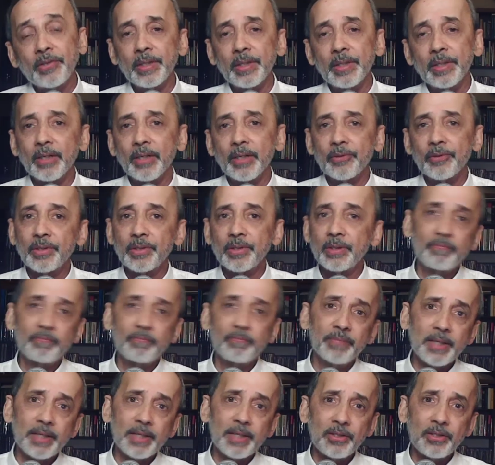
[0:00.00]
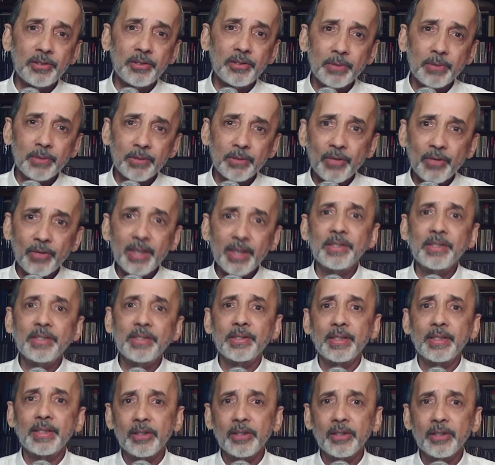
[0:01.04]
council, that is, to advise
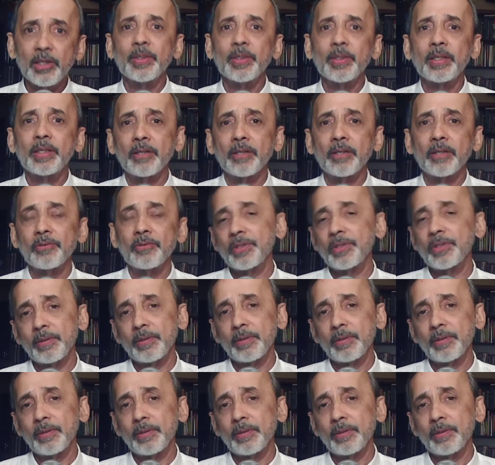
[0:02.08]
the Economic Council.